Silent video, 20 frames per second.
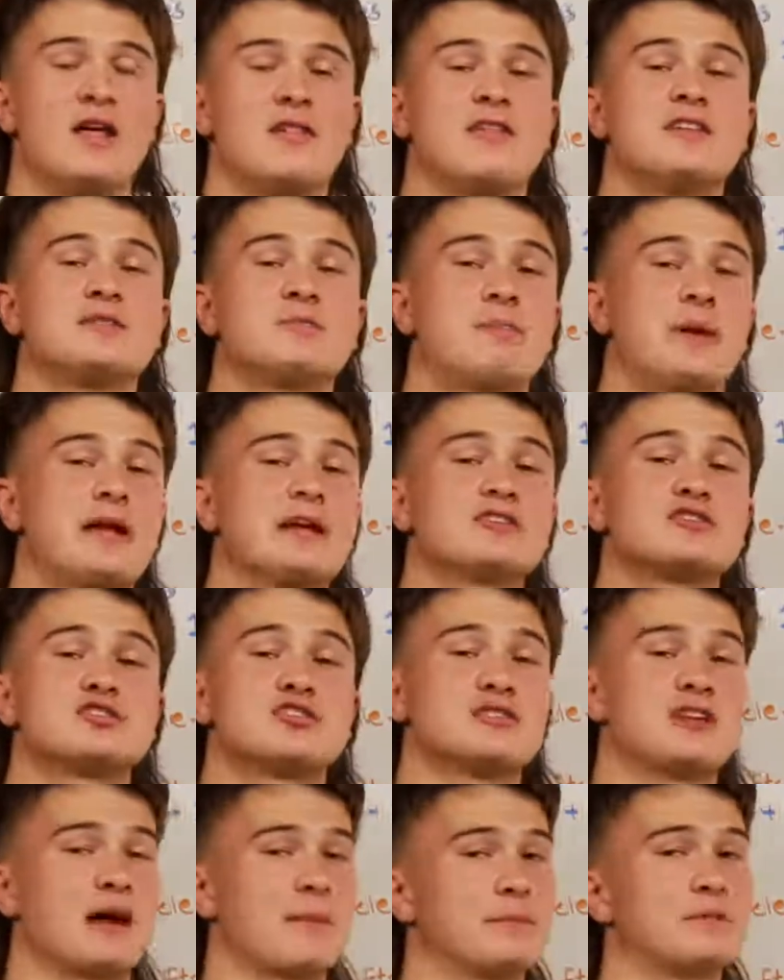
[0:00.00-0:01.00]
This band
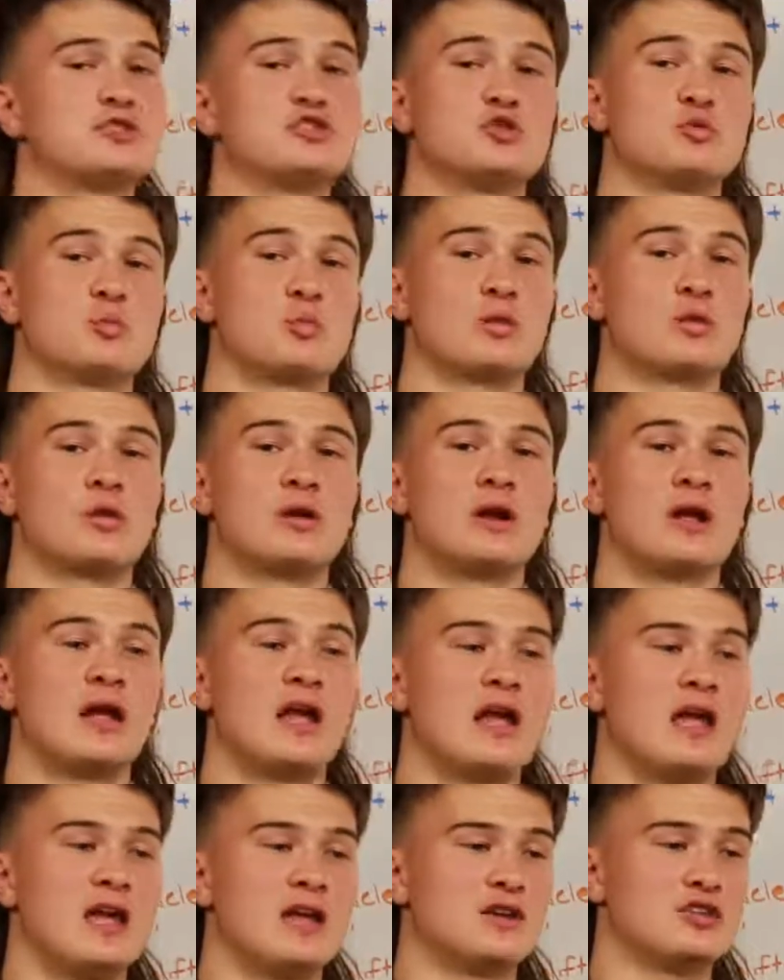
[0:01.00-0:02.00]
should not be super
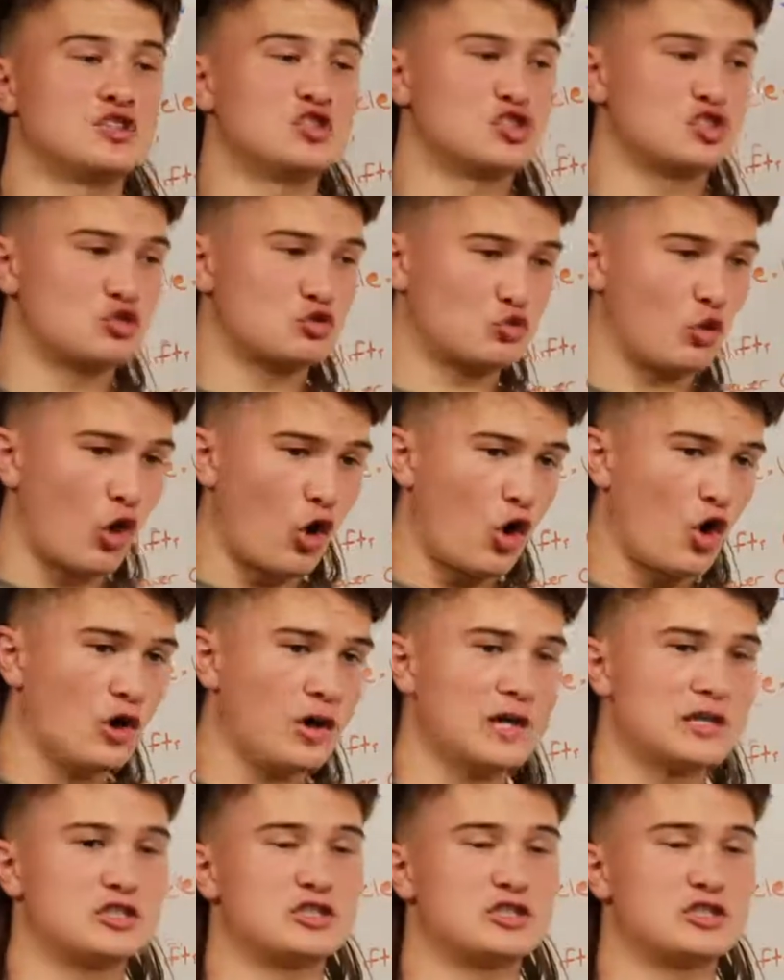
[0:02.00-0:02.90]
strong.